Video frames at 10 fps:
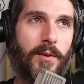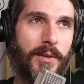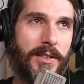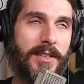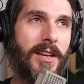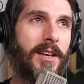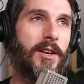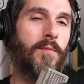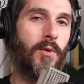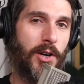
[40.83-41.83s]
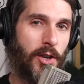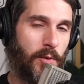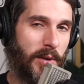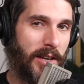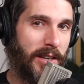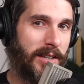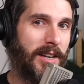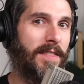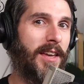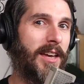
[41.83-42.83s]
was more humid,
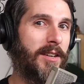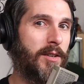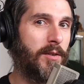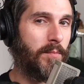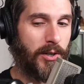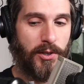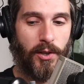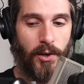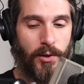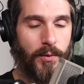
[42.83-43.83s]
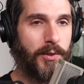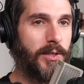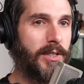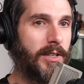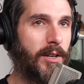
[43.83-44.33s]
and then Barcelona, which is